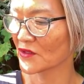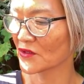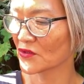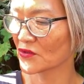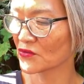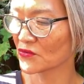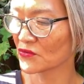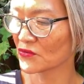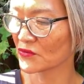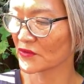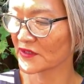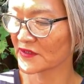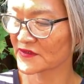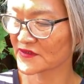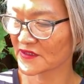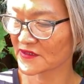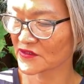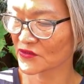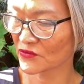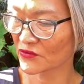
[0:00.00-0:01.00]
Who is
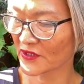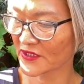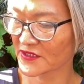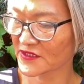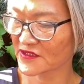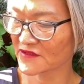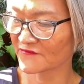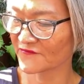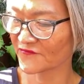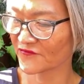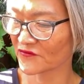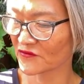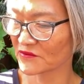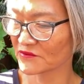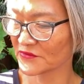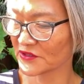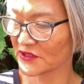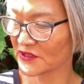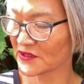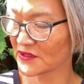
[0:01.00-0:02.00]
this question for
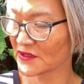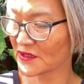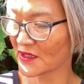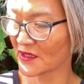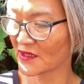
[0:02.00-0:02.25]
me,